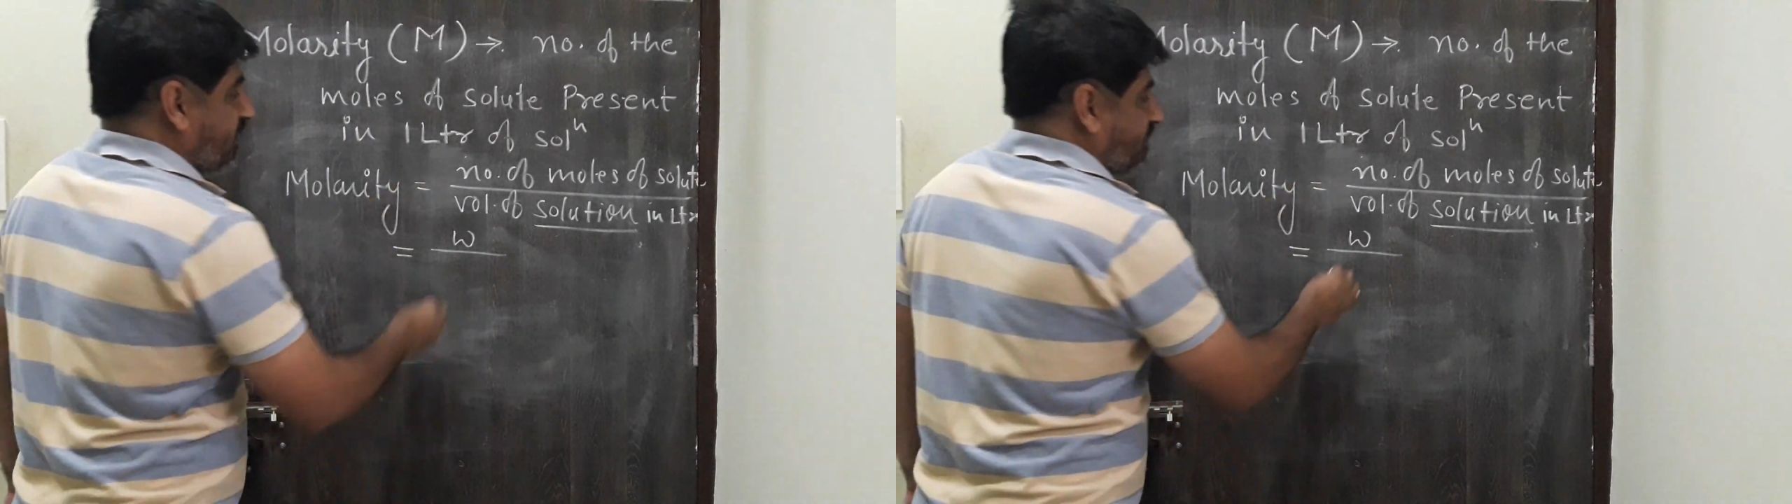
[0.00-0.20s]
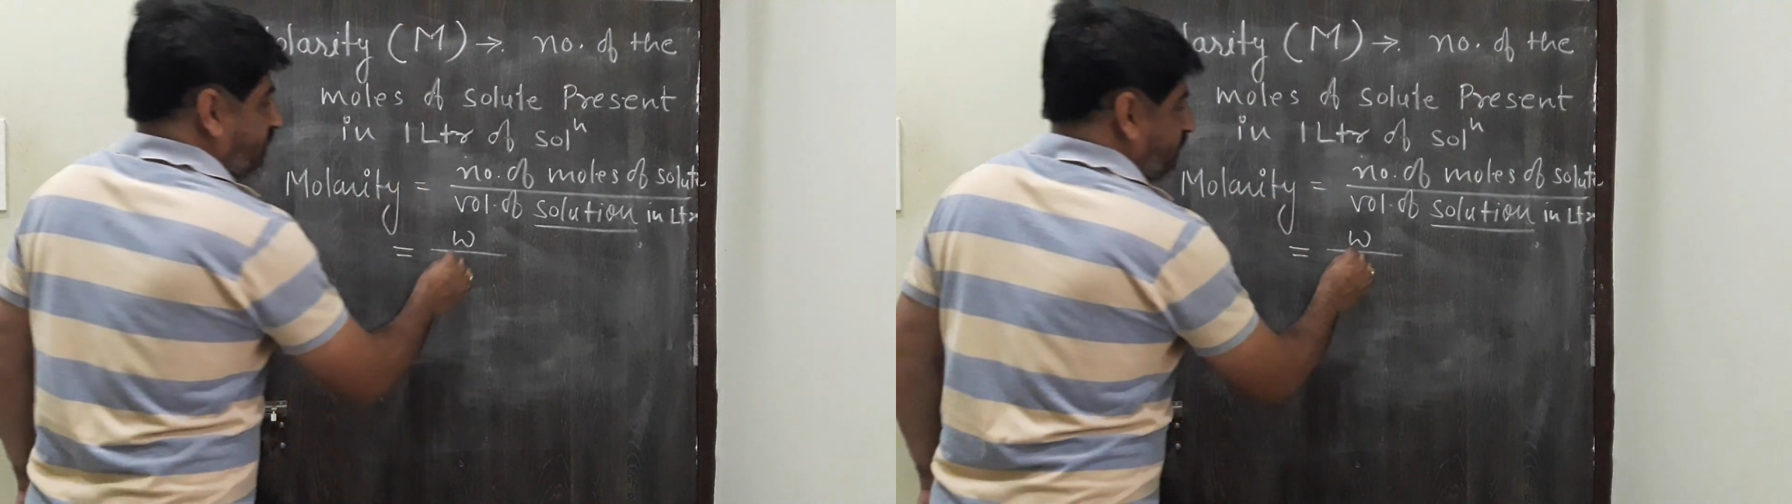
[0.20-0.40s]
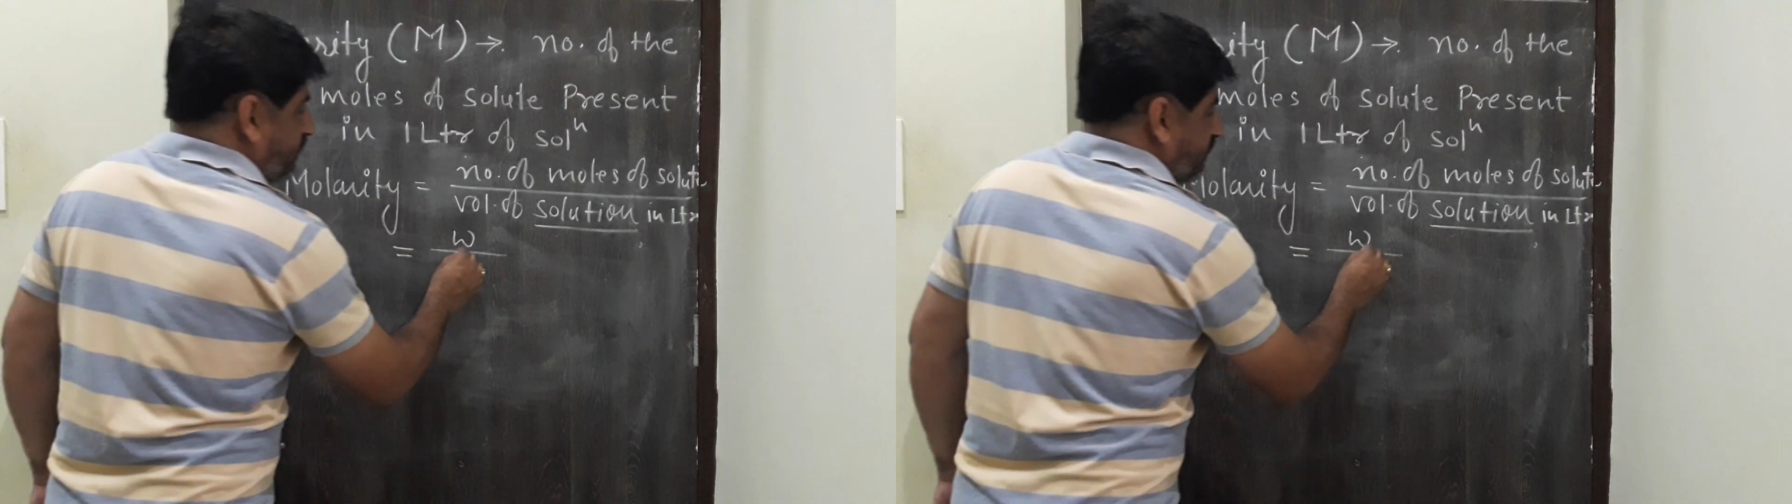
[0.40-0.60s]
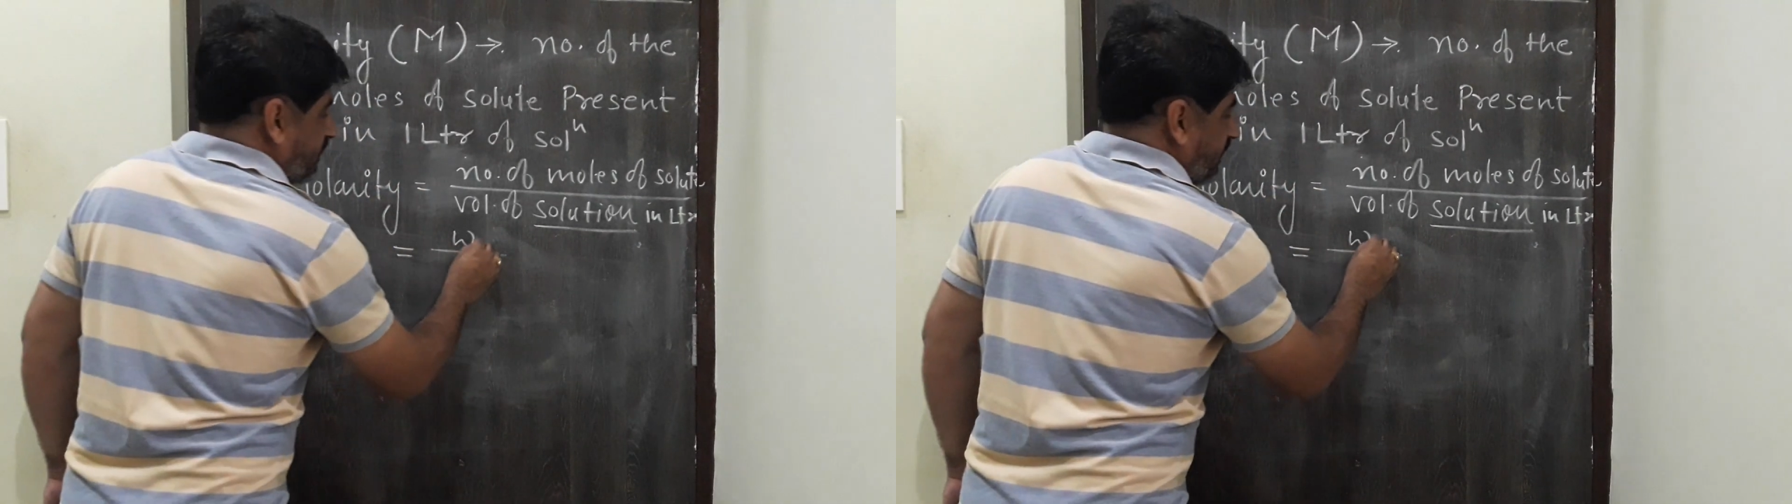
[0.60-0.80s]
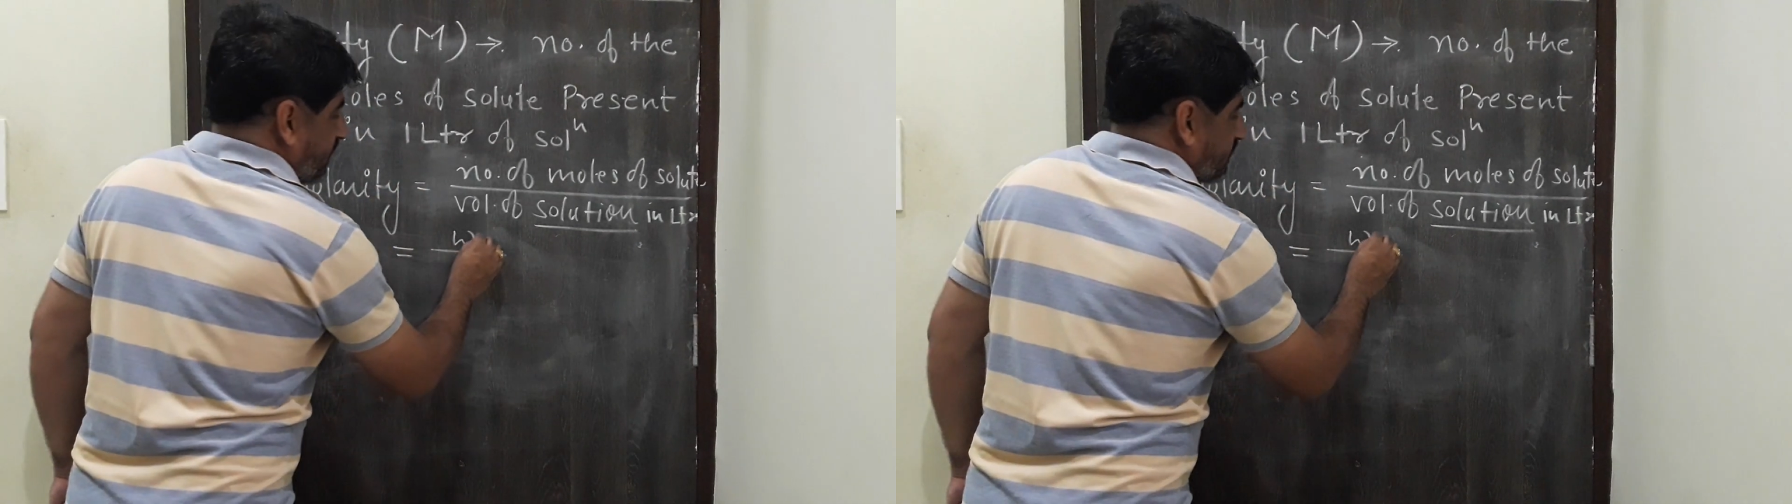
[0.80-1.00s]
the
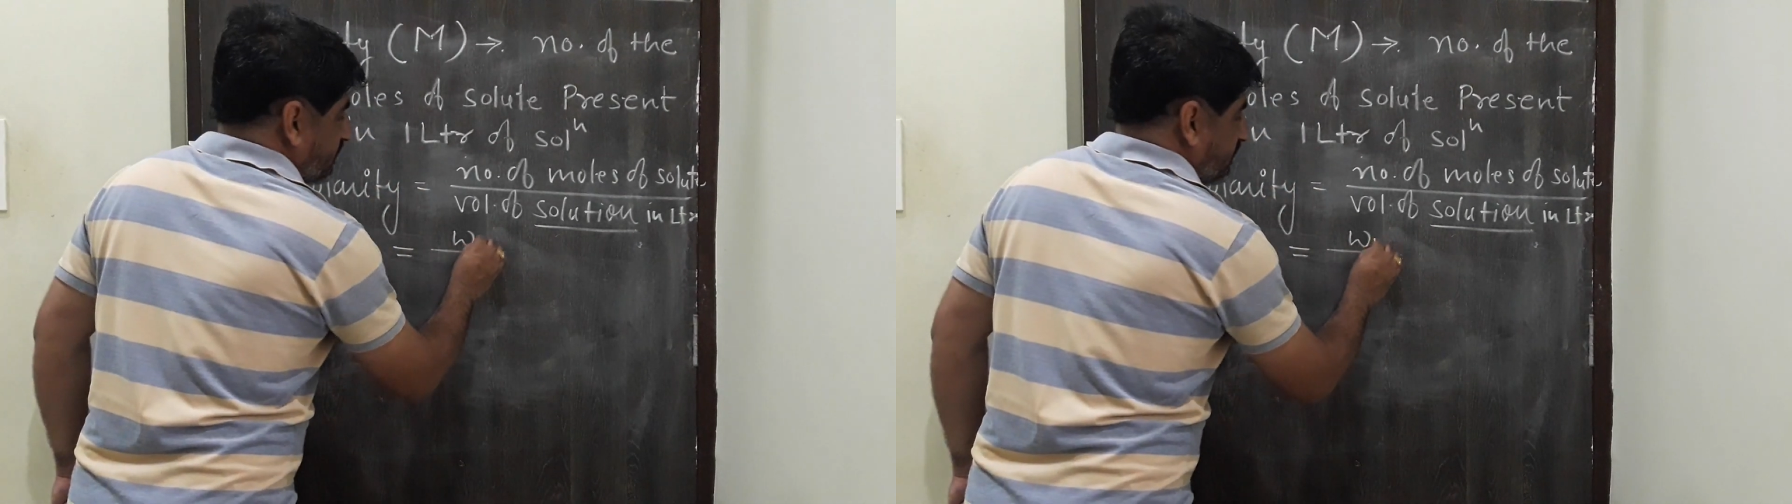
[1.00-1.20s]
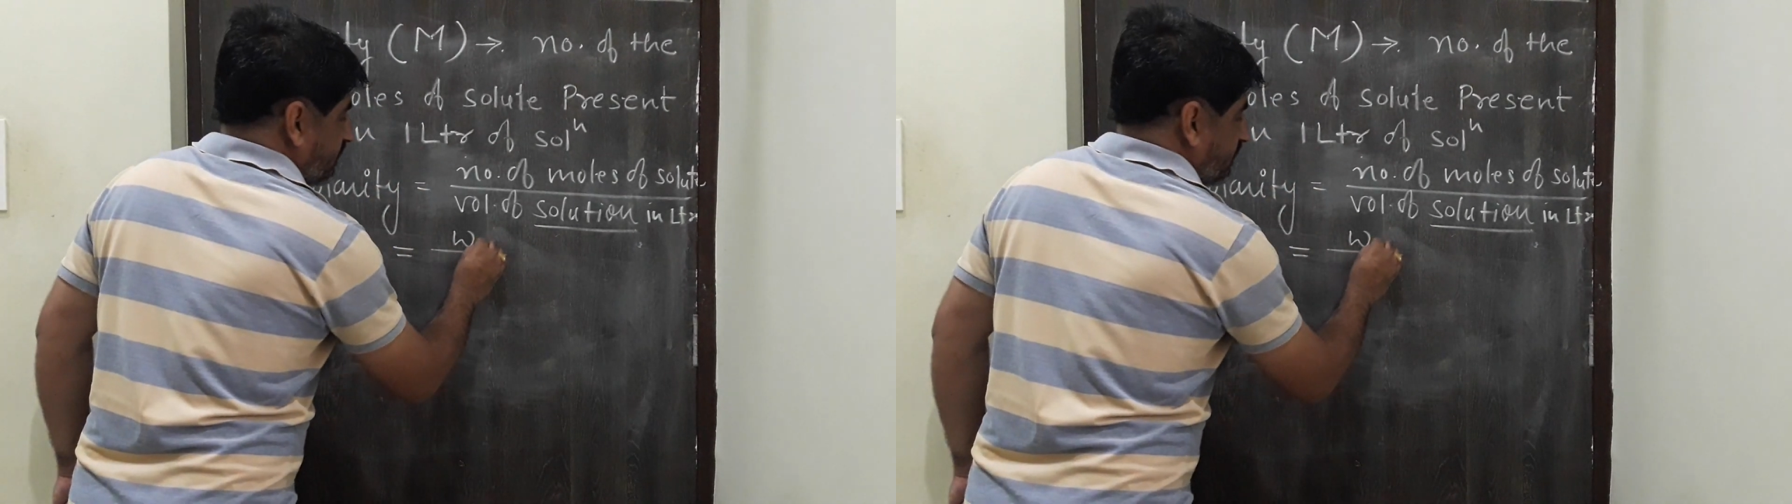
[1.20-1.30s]
molecular mass.